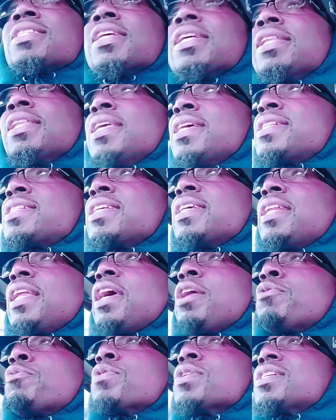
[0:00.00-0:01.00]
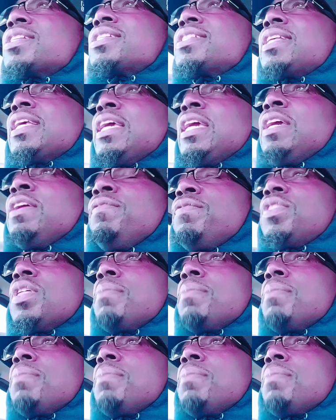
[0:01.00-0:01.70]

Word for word: to listen and receive